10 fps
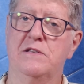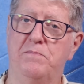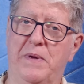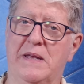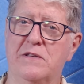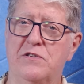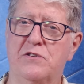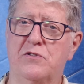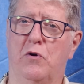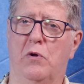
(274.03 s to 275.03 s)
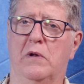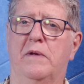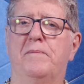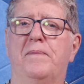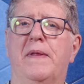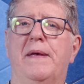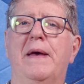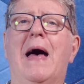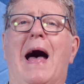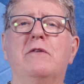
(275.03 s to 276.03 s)
to be installed.
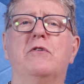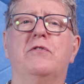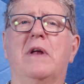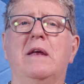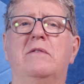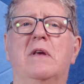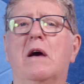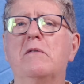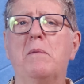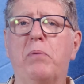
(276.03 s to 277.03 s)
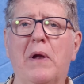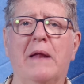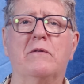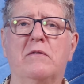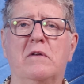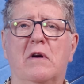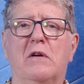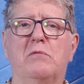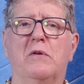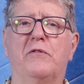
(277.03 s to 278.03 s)
Andrew states he only plans to
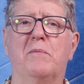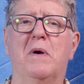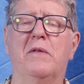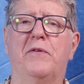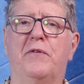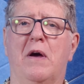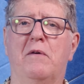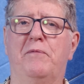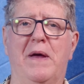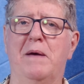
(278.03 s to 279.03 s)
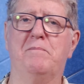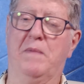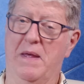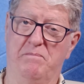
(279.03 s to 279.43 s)
charge once a month, so for him